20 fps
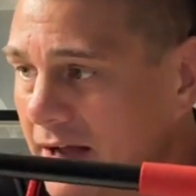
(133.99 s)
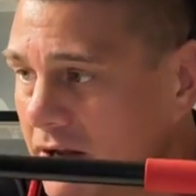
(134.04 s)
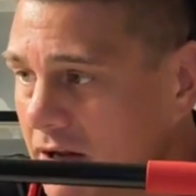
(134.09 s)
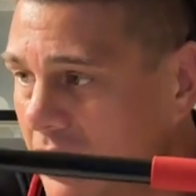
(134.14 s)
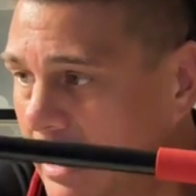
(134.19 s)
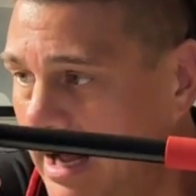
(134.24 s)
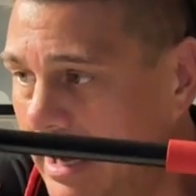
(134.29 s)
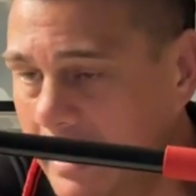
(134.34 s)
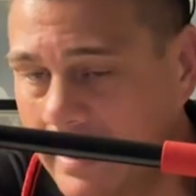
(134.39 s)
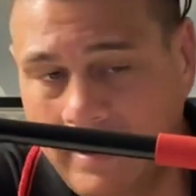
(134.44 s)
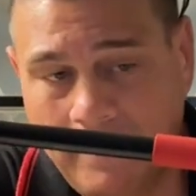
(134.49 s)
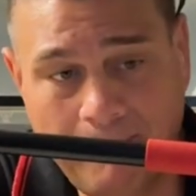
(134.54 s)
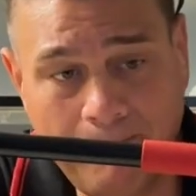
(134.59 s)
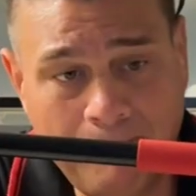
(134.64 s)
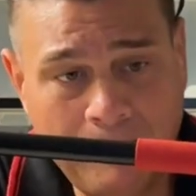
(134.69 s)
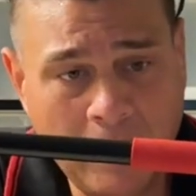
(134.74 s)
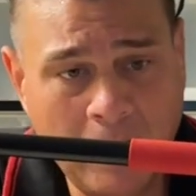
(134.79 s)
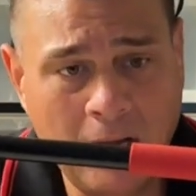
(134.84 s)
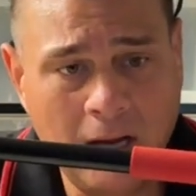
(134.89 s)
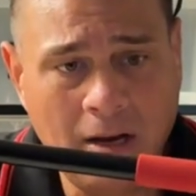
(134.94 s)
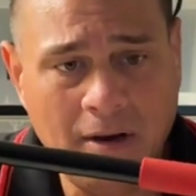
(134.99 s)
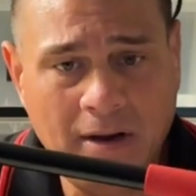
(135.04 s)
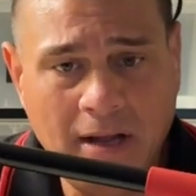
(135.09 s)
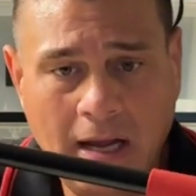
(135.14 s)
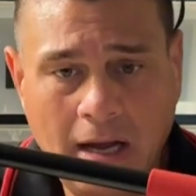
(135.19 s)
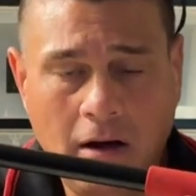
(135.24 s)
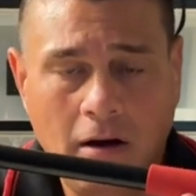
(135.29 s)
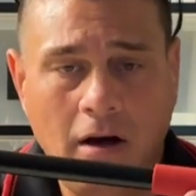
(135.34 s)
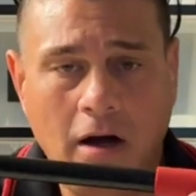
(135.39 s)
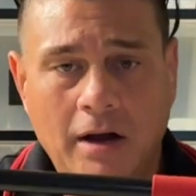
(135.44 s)

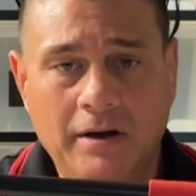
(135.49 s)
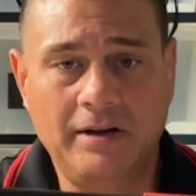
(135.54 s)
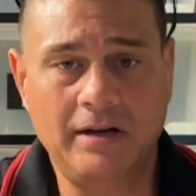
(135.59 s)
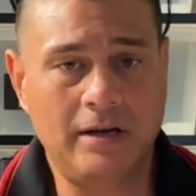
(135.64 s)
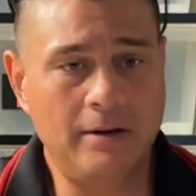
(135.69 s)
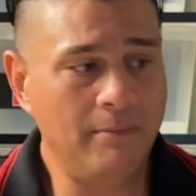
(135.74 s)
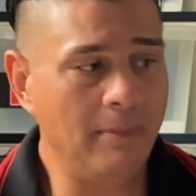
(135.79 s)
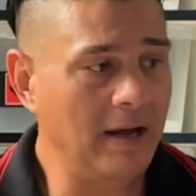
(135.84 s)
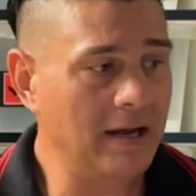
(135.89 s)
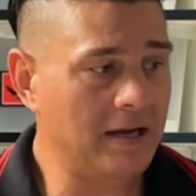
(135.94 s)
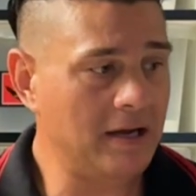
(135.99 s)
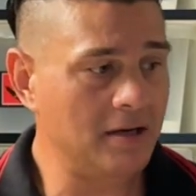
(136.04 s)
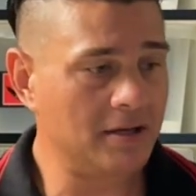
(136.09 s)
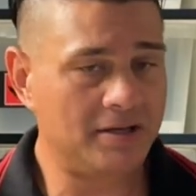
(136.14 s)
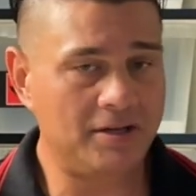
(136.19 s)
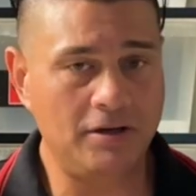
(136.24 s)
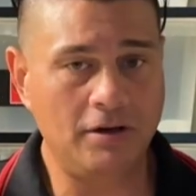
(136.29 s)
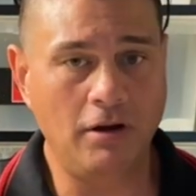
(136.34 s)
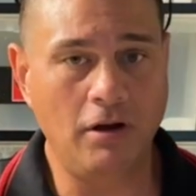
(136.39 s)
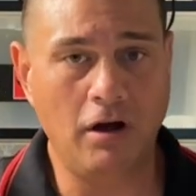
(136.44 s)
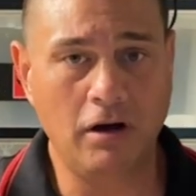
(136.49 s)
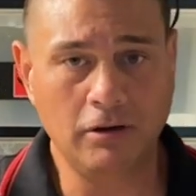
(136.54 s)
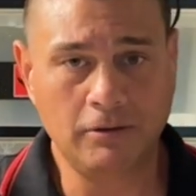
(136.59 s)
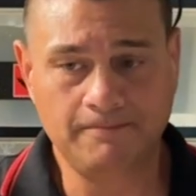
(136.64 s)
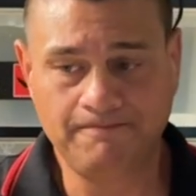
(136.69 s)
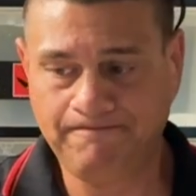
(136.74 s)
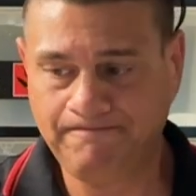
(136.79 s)
Now, I didn't make it too long.